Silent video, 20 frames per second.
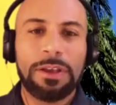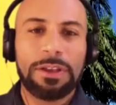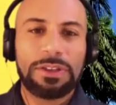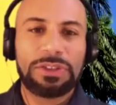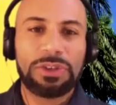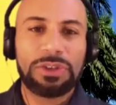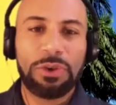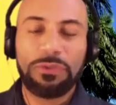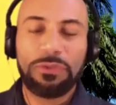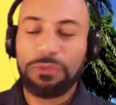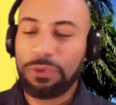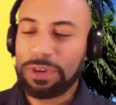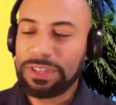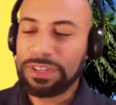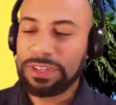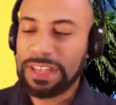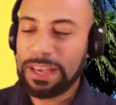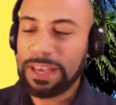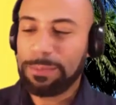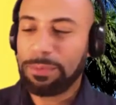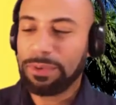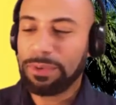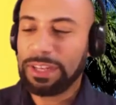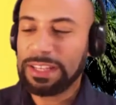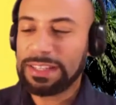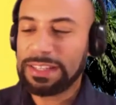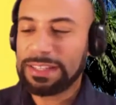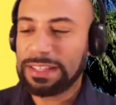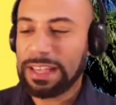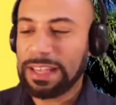So for example,
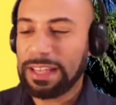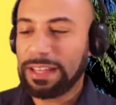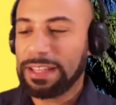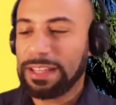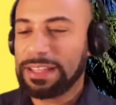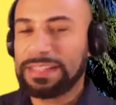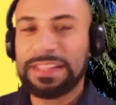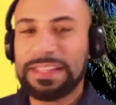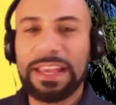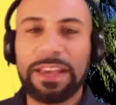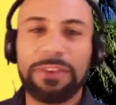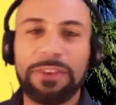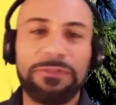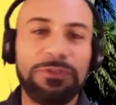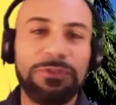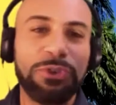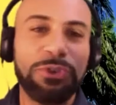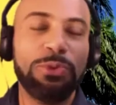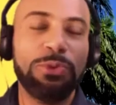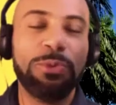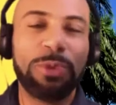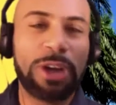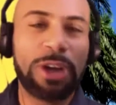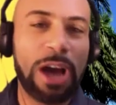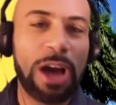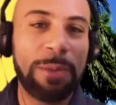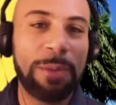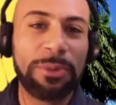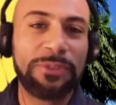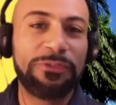let's take a few
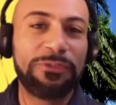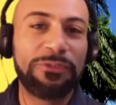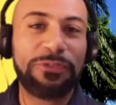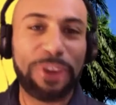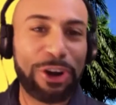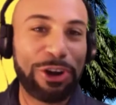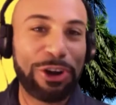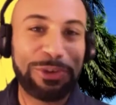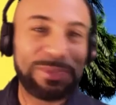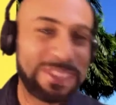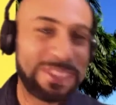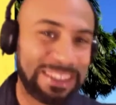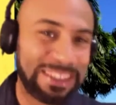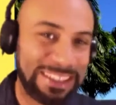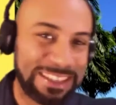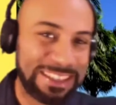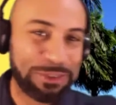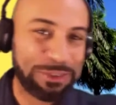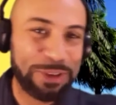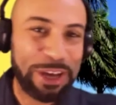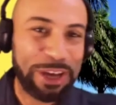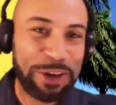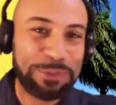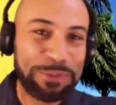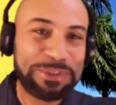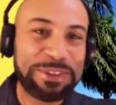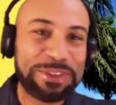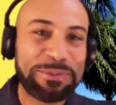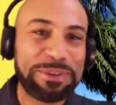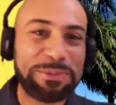common verbs, and this will help
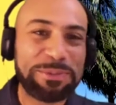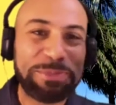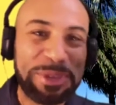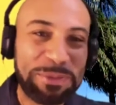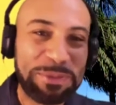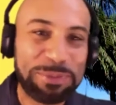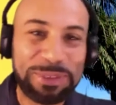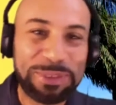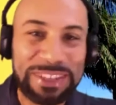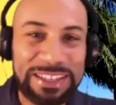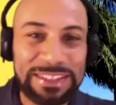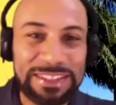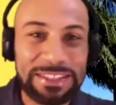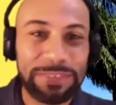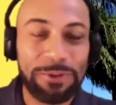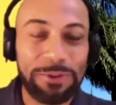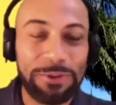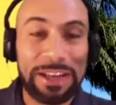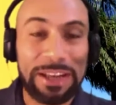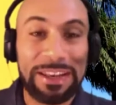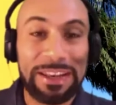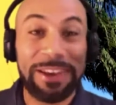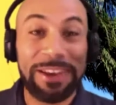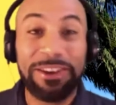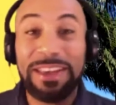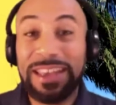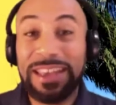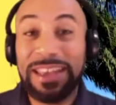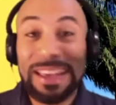some of the people listening right now.